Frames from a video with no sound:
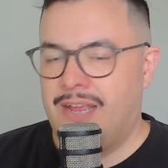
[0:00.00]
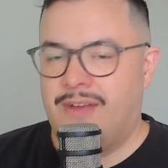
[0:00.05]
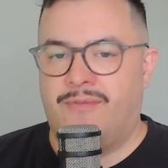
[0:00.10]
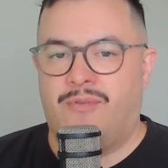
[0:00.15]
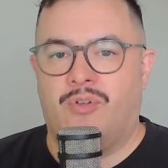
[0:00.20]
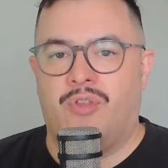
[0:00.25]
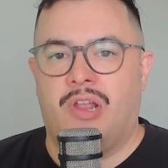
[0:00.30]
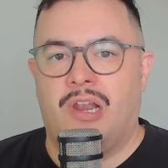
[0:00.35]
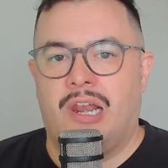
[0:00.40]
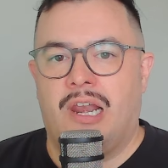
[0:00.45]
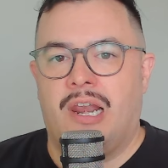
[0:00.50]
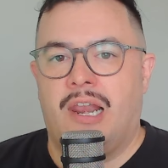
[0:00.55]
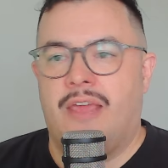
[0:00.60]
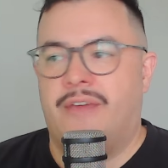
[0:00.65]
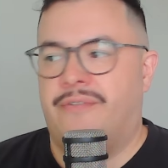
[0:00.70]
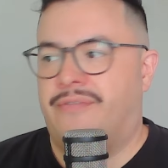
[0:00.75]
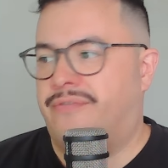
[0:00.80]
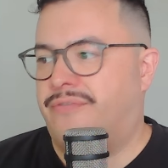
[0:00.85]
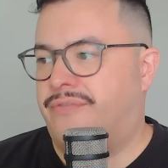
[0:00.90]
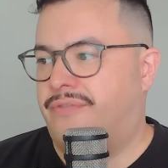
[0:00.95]
For the
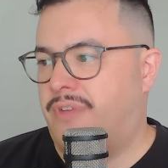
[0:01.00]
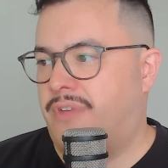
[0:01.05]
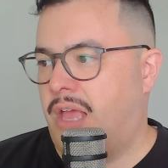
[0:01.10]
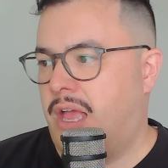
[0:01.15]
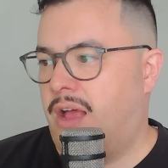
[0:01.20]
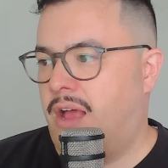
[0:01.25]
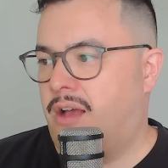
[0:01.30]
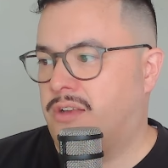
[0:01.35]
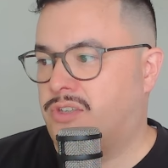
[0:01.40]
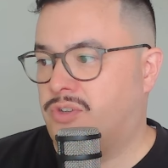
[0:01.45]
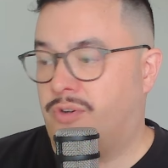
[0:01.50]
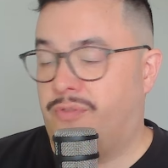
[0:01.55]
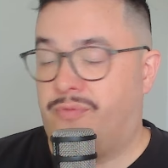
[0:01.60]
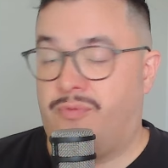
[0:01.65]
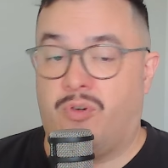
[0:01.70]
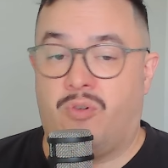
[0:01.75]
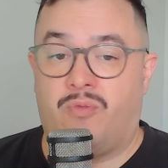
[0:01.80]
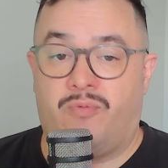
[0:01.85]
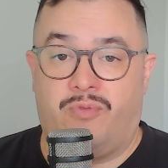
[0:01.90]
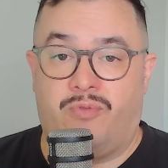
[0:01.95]
left,
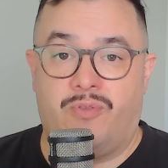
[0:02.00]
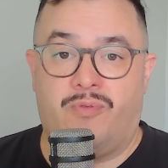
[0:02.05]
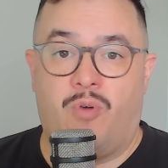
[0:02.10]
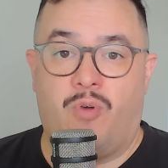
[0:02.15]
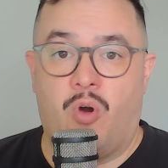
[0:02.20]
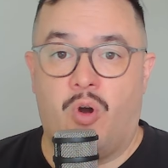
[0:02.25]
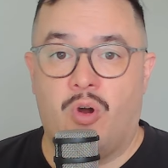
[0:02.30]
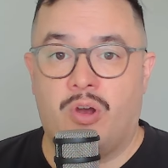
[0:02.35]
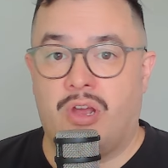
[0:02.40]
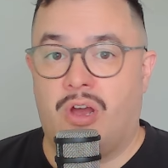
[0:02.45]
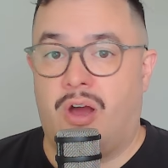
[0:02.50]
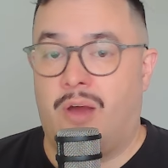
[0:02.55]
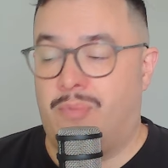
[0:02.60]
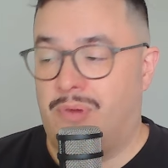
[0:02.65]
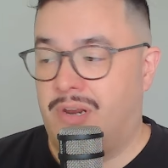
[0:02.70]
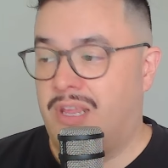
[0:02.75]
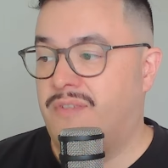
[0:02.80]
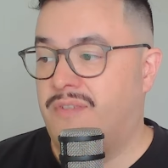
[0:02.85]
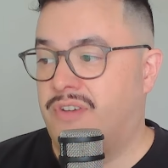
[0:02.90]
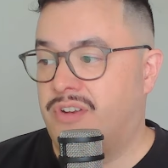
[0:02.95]
for Hooker, I
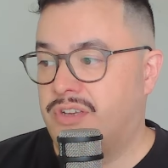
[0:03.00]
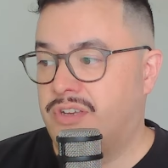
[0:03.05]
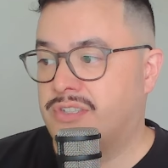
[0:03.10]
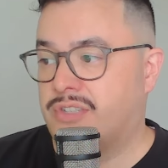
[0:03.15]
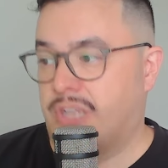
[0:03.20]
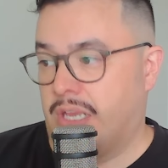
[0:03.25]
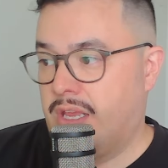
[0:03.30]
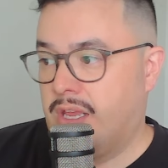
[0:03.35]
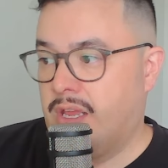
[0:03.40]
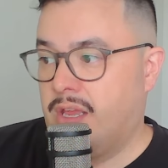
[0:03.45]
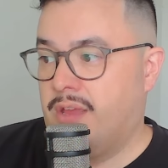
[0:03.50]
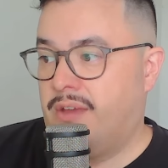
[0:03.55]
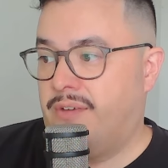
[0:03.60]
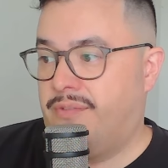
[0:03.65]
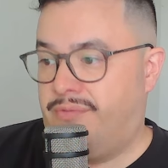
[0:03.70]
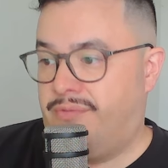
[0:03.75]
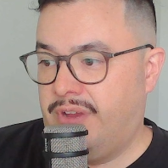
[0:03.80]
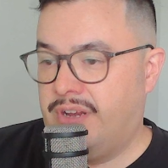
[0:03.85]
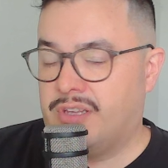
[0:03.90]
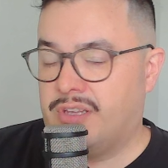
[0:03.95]
believe it is
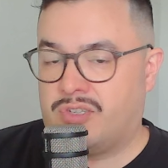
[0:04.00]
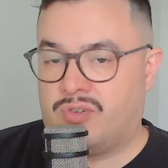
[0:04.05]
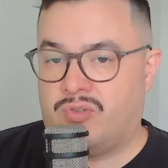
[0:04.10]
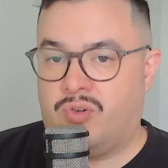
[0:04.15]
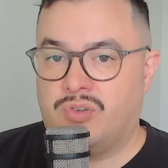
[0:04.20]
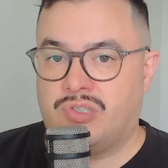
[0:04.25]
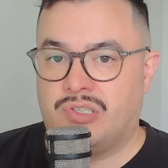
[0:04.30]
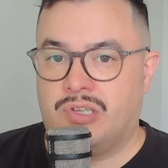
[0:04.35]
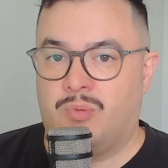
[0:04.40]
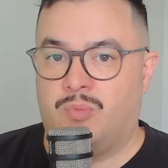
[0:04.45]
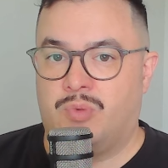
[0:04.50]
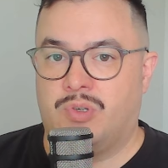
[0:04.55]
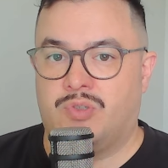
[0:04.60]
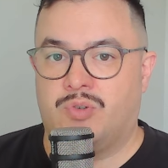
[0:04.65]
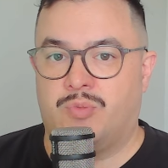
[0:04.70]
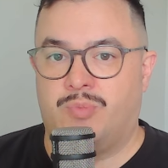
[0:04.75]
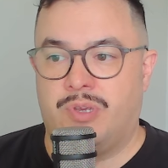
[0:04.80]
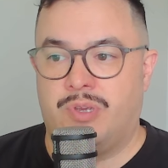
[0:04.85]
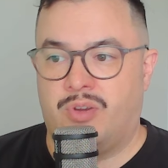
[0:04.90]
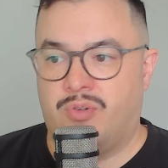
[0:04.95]
Phoenix Crossland, which
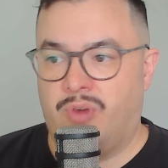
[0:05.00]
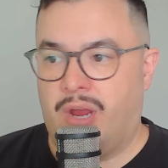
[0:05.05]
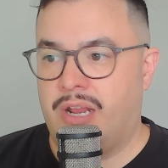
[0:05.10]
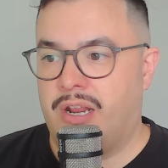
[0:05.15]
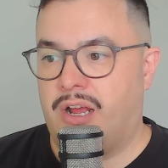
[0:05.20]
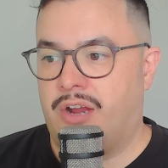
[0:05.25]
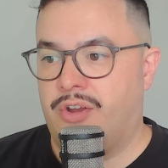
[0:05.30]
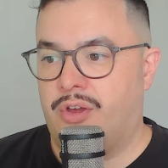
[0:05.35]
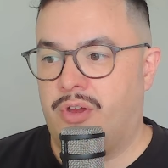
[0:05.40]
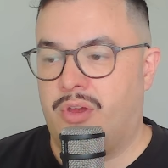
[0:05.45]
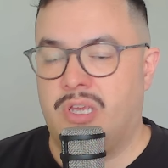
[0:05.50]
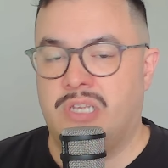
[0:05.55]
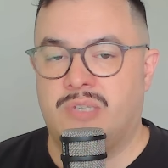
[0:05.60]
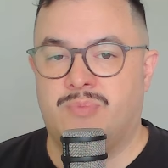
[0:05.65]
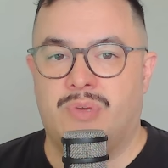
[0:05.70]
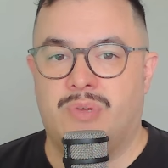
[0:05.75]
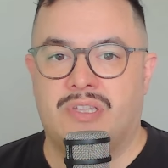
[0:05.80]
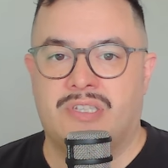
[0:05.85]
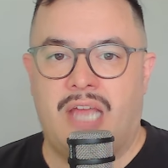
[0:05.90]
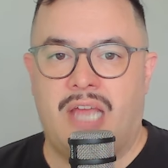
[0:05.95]
will be great. I know he's
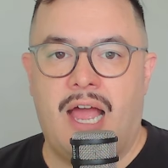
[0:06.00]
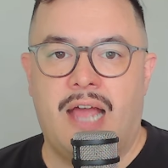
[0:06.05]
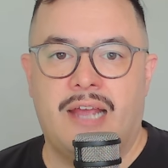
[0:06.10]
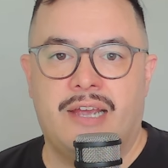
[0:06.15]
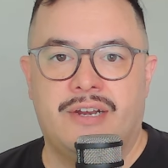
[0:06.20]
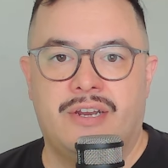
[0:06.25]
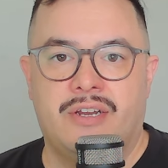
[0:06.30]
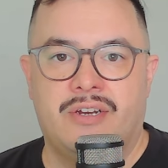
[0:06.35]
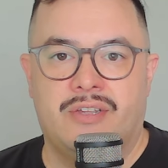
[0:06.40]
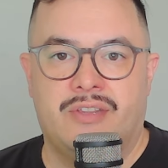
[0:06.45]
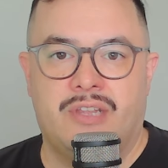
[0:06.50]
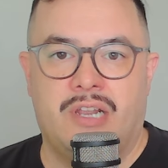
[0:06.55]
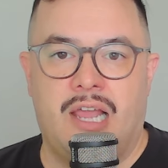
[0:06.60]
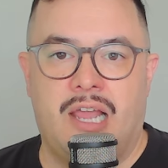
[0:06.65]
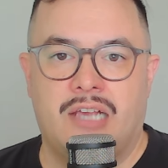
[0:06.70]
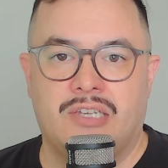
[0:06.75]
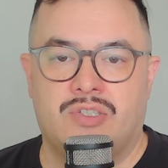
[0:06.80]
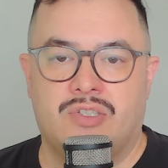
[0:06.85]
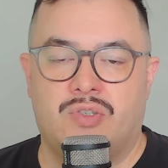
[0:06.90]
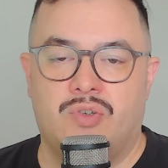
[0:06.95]
been targeted in the
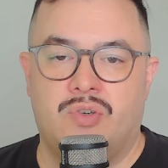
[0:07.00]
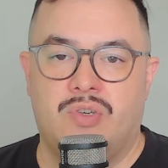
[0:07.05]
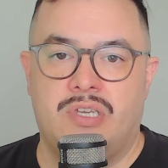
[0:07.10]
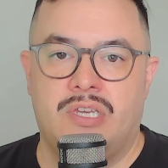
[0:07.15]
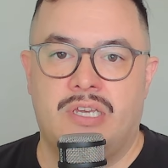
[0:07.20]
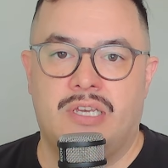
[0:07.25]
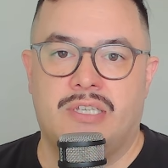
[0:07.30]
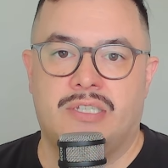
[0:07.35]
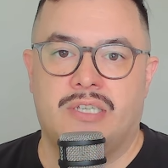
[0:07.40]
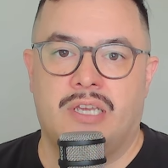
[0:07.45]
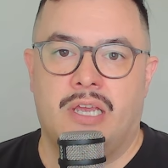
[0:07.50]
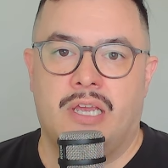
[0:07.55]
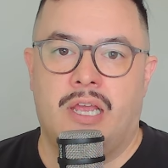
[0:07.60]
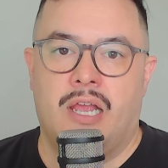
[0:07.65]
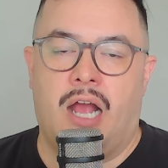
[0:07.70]
last 2 years.